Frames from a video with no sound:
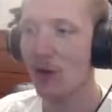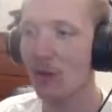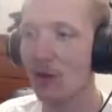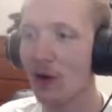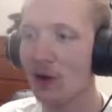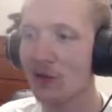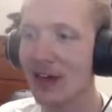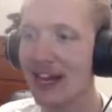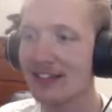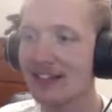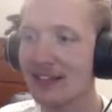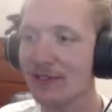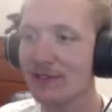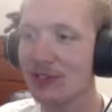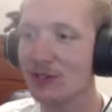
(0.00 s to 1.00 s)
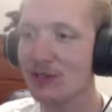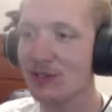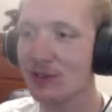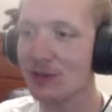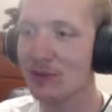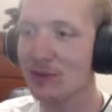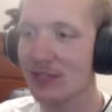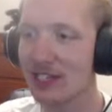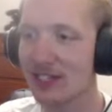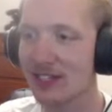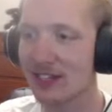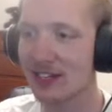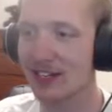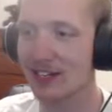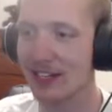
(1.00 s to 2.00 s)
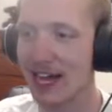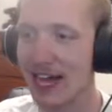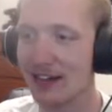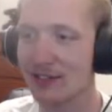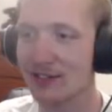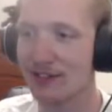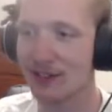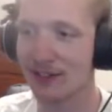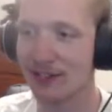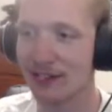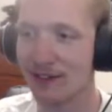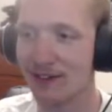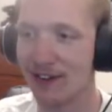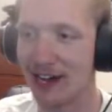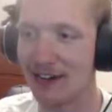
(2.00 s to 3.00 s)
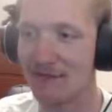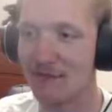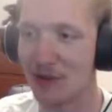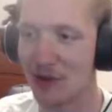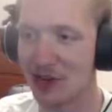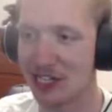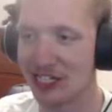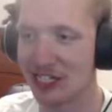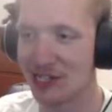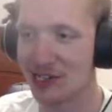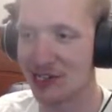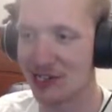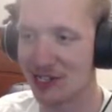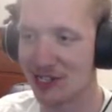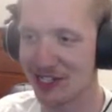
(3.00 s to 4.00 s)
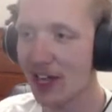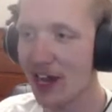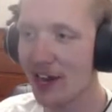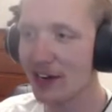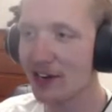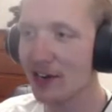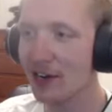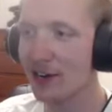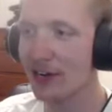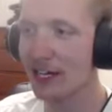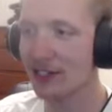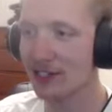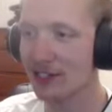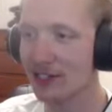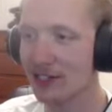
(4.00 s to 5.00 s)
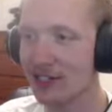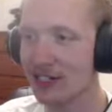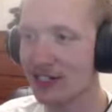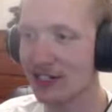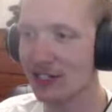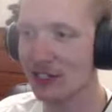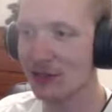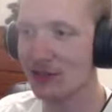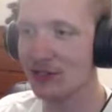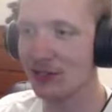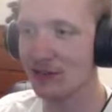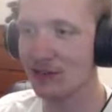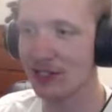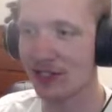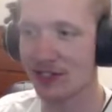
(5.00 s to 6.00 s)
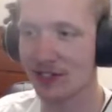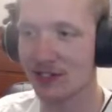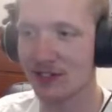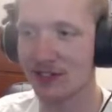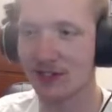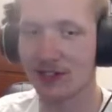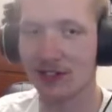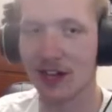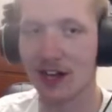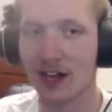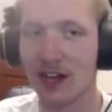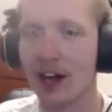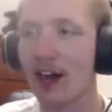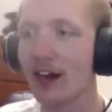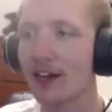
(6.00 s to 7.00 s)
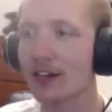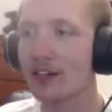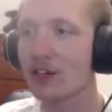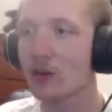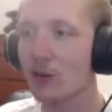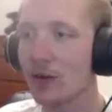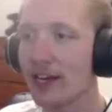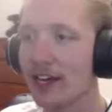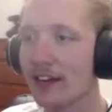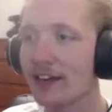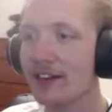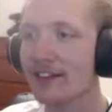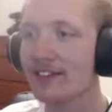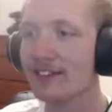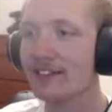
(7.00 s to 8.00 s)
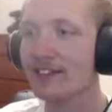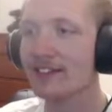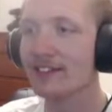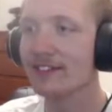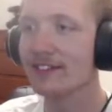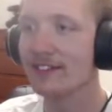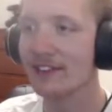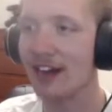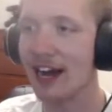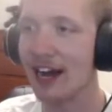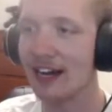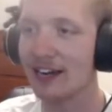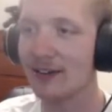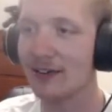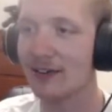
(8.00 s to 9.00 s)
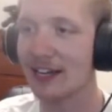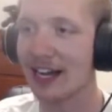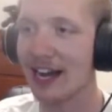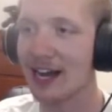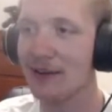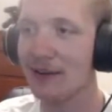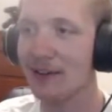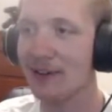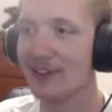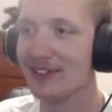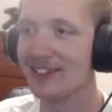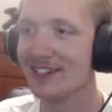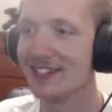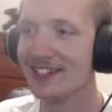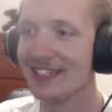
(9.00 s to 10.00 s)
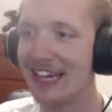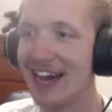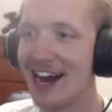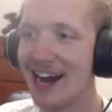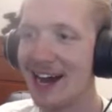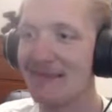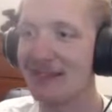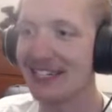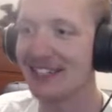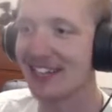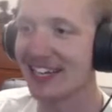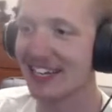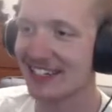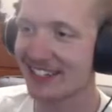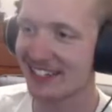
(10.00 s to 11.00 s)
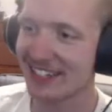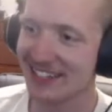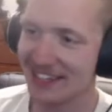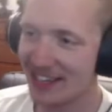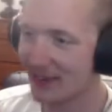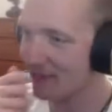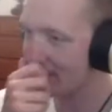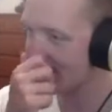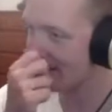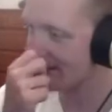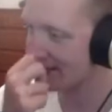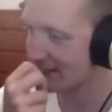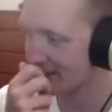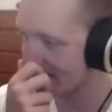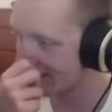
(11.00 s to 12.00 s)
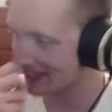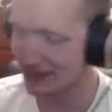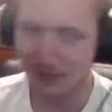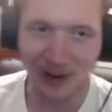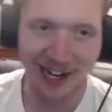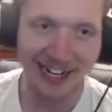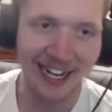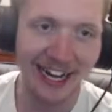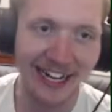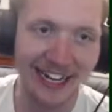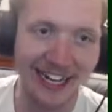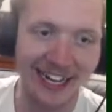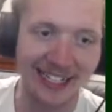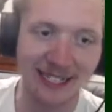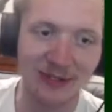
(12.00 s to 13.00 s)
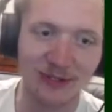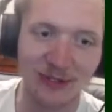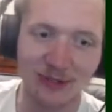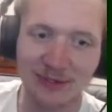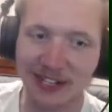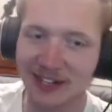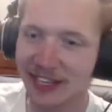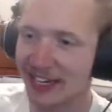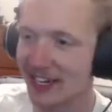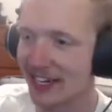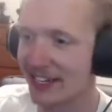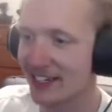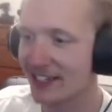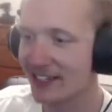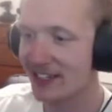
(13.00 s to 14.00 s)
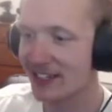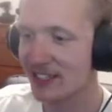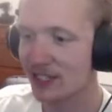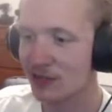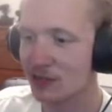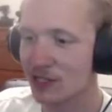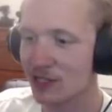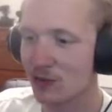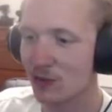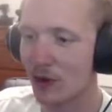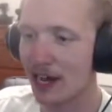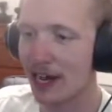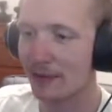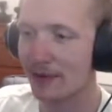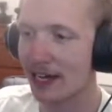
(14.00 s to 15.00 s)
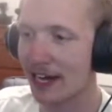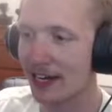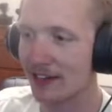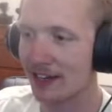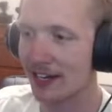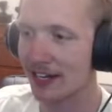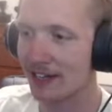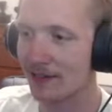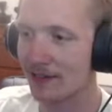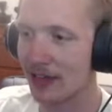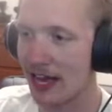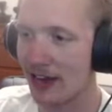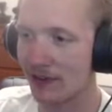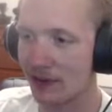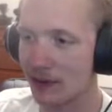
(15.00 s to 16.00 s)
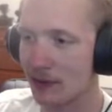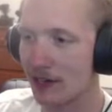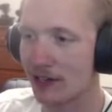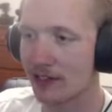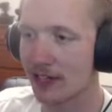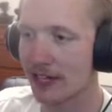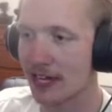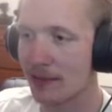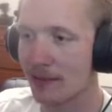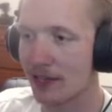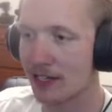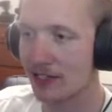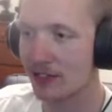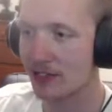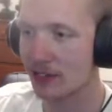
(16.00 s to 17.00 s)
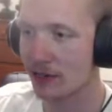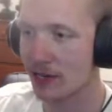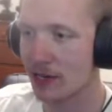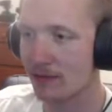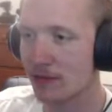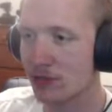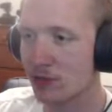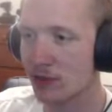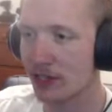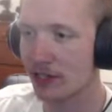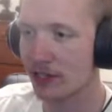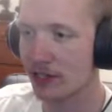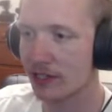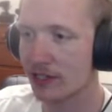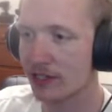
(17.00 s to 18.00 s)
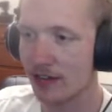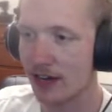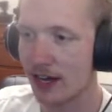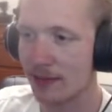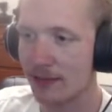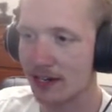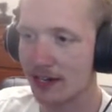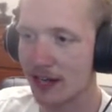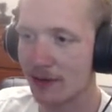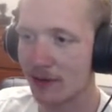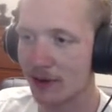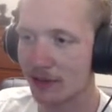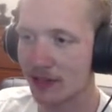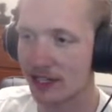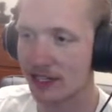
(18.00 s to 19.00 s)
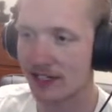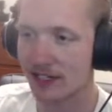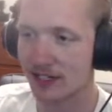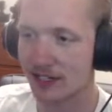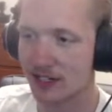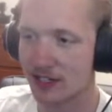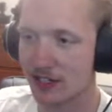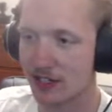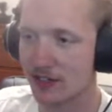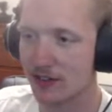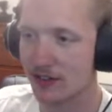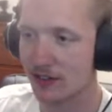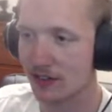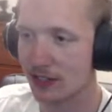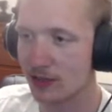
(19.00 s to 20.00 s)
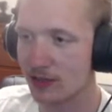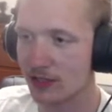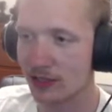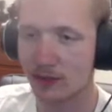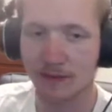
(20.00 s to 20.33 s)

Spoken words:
Well, that's if YouTube is gonna last 35 more years. I don't know, as long as YouTube doesn't quit. I don't think I will. Dies. Yeah, I mean like, if it doesn't exist anymore, I kinda can't YouTube now, can I? Which is why I'm kinda like, everywhere. Like I'm on Instagram, Twitter. I'm in a lot more places than just YouTube.